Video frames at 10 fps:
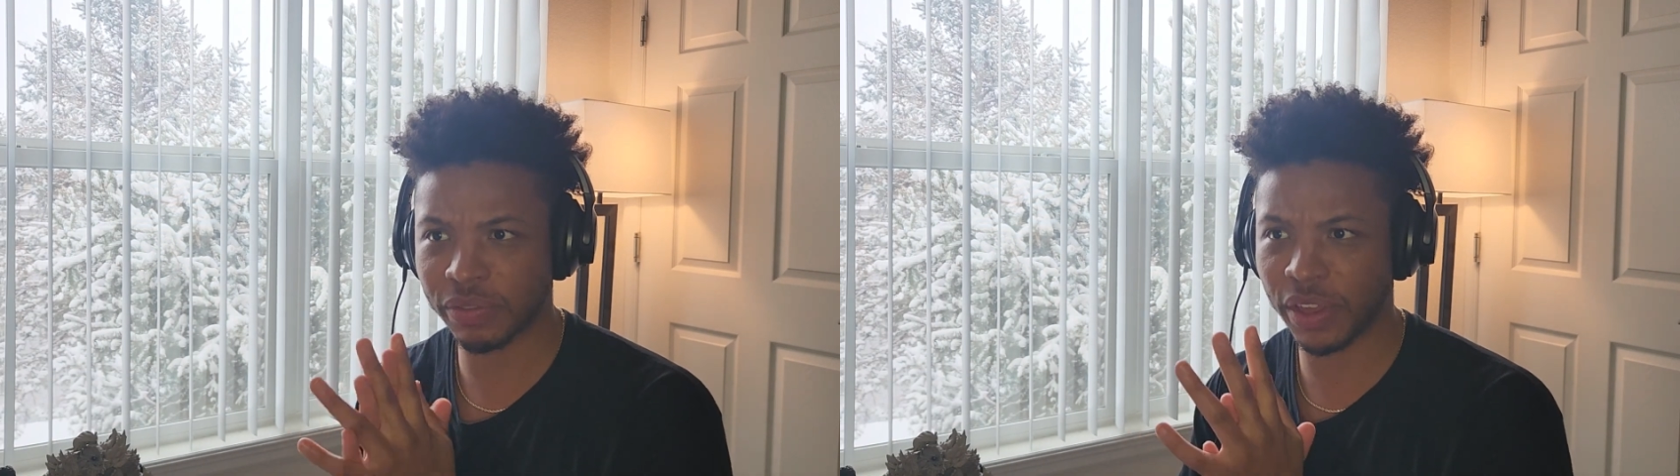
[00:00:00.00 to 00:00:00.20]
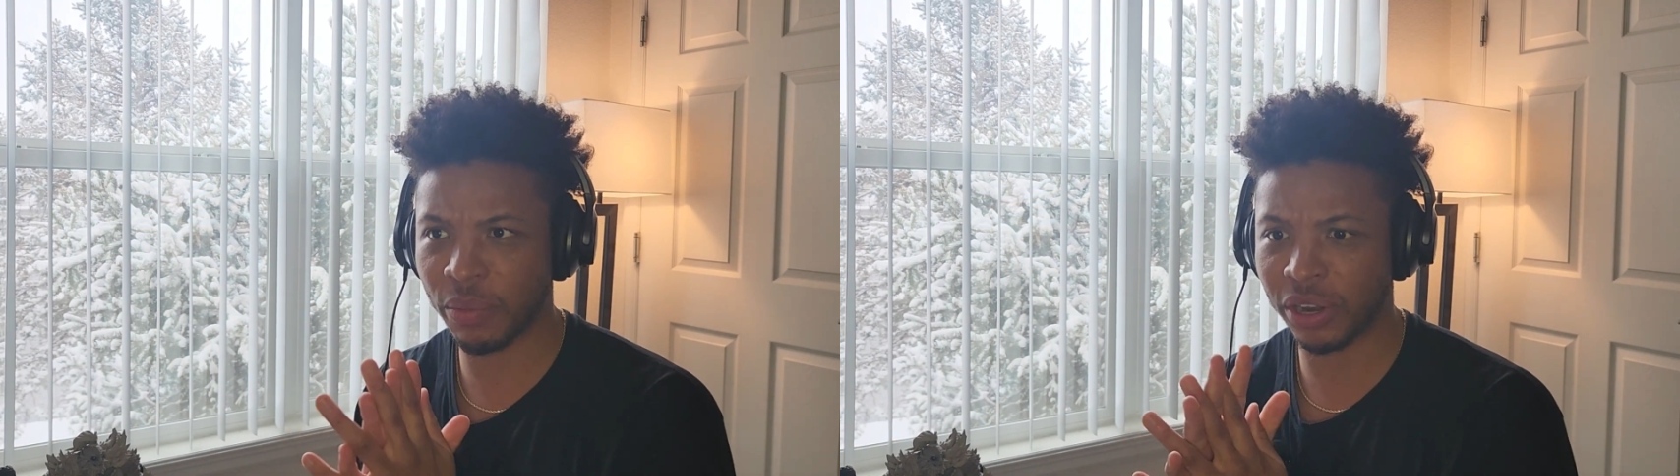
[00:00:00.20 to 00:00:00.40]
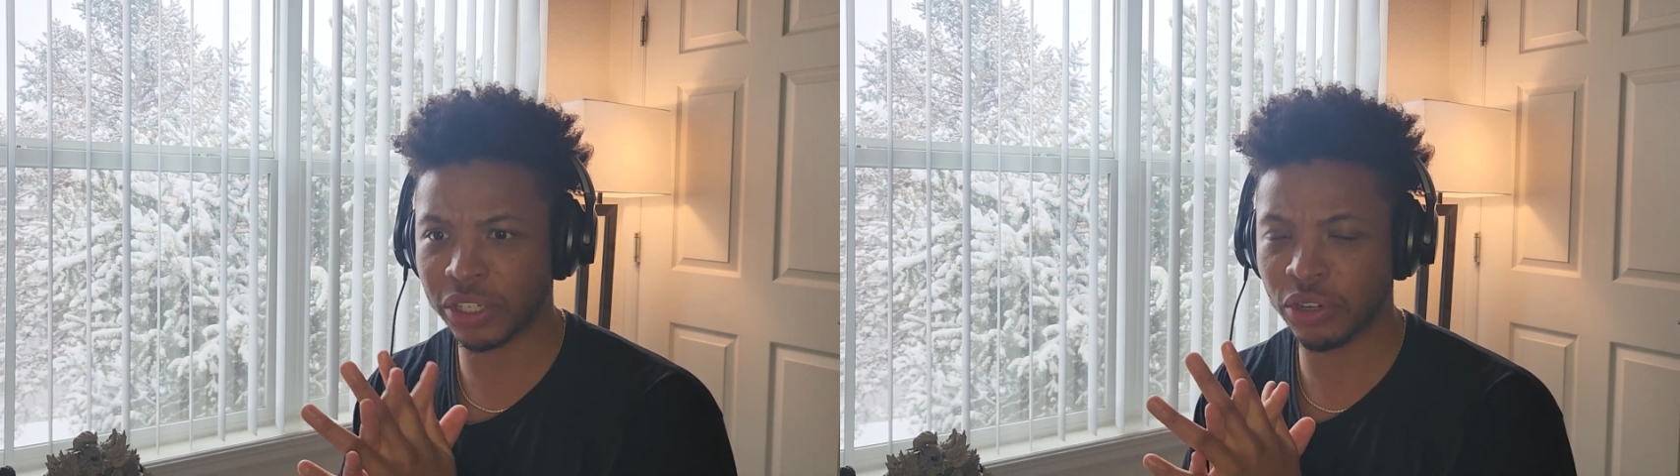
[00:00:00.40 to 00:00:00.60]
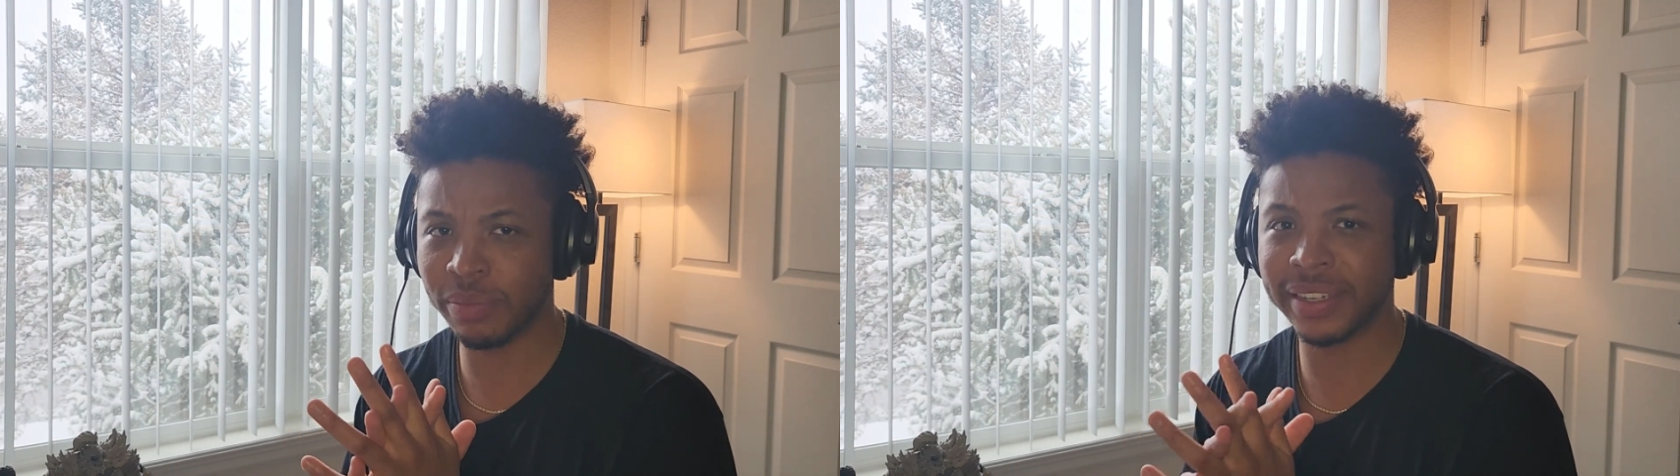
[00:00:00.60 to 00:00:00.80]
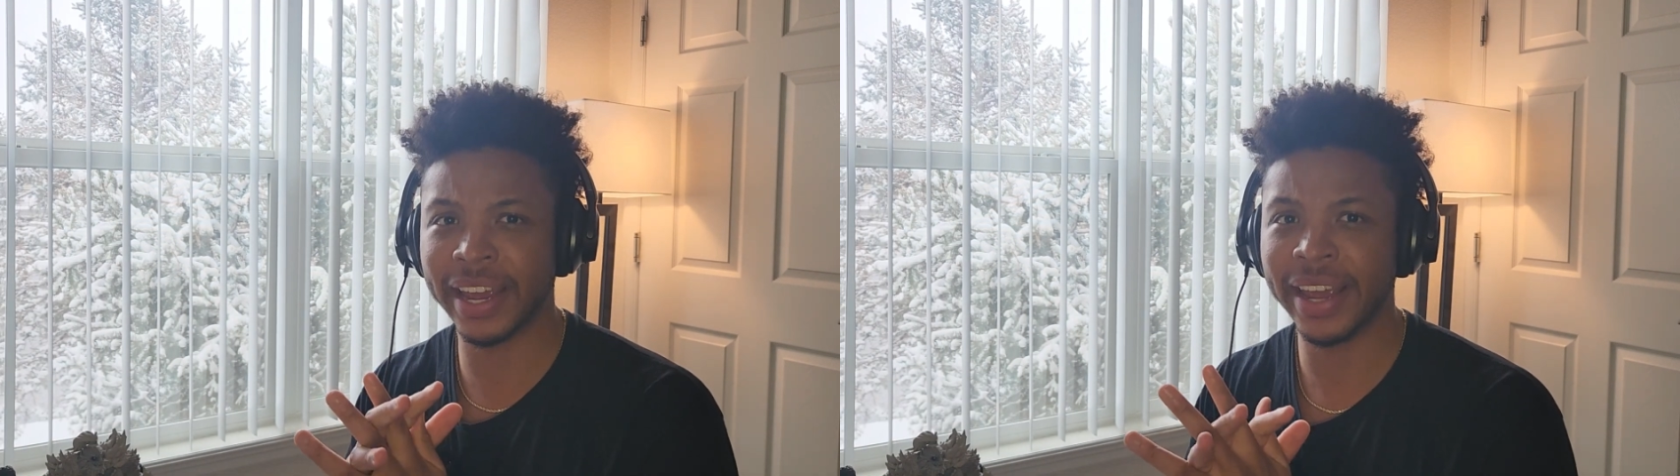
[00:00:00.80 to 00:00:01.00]
If they want
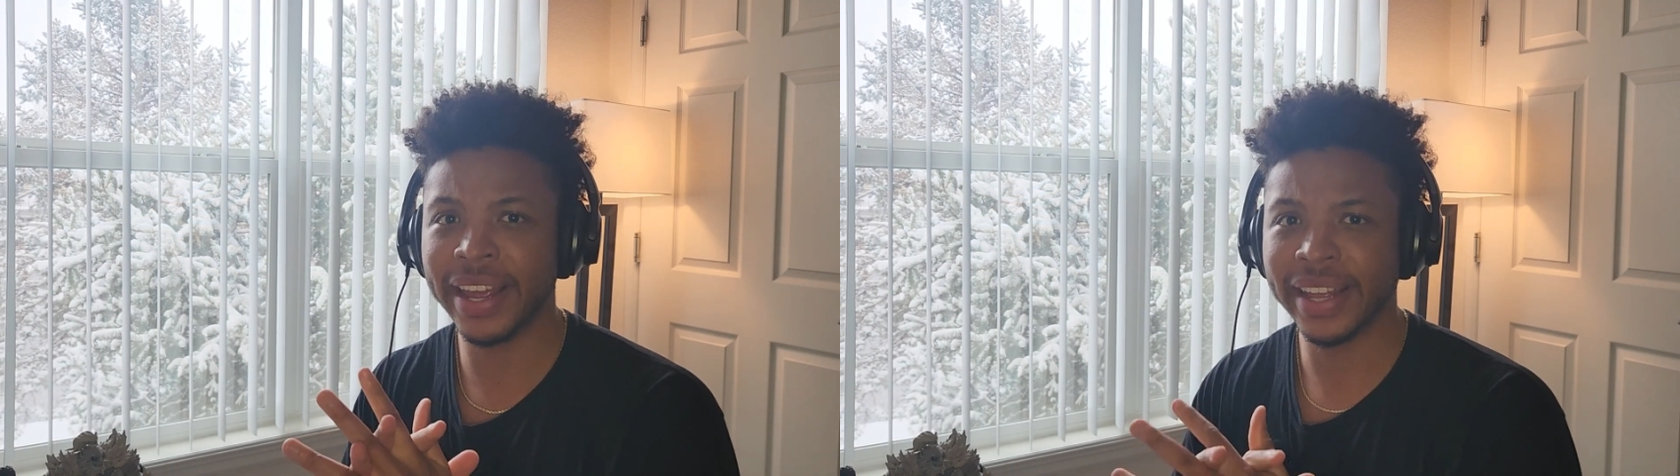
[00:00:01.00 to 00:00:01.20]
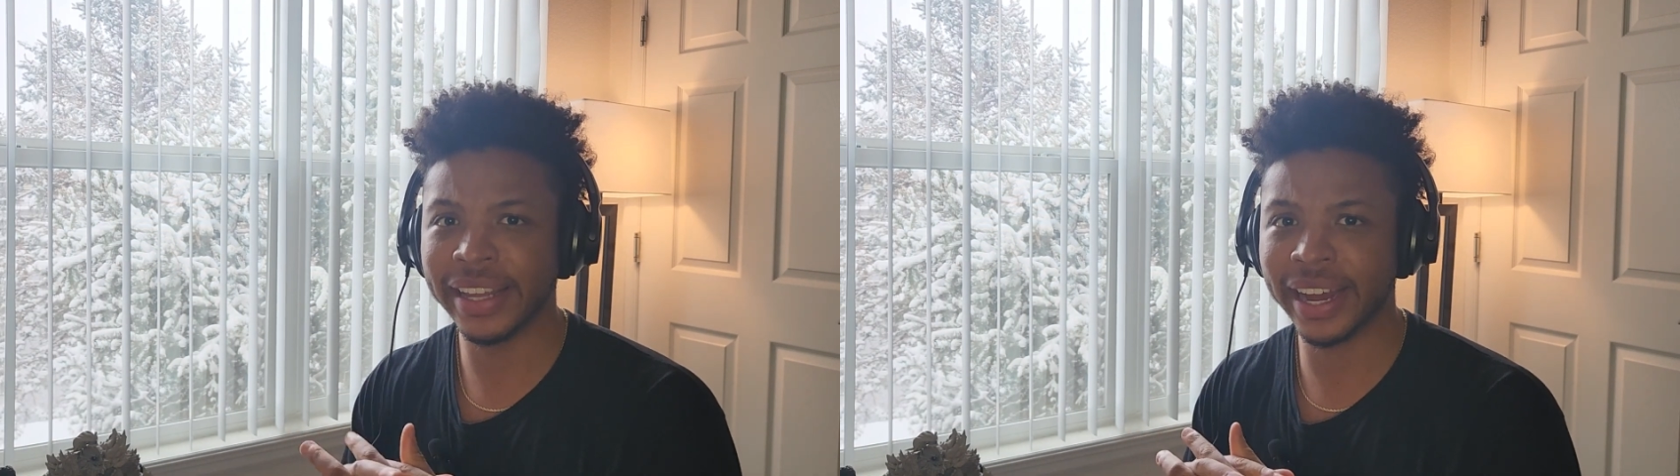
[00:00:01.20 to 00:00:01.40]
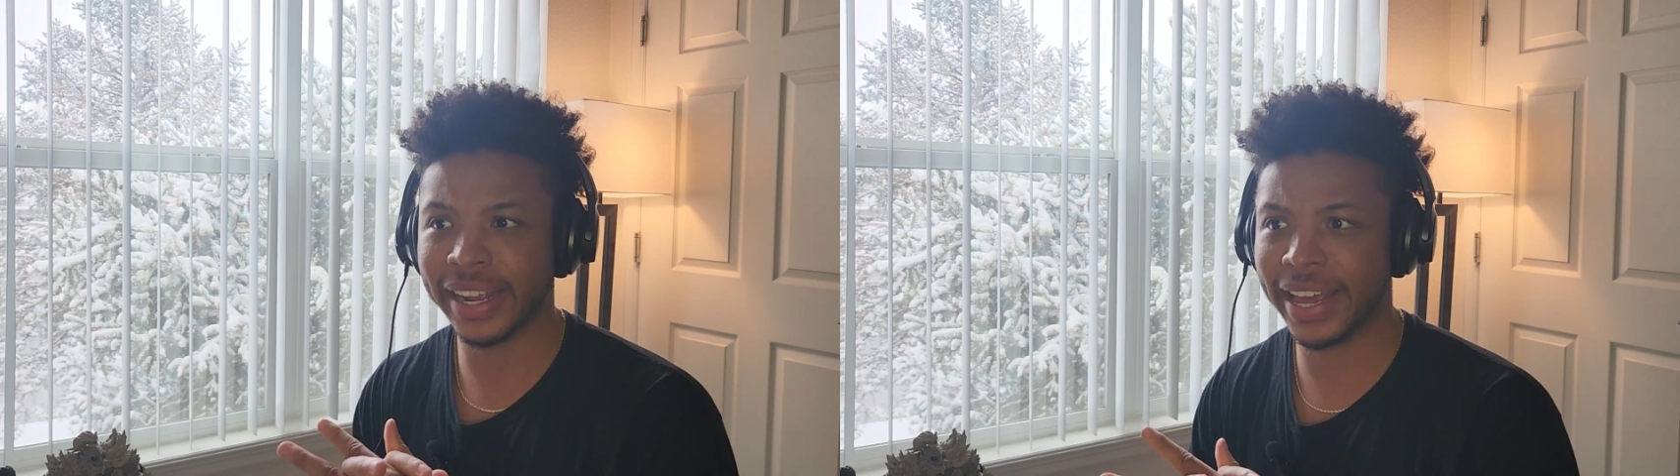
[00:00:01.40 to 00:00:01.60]
Doomsday, they got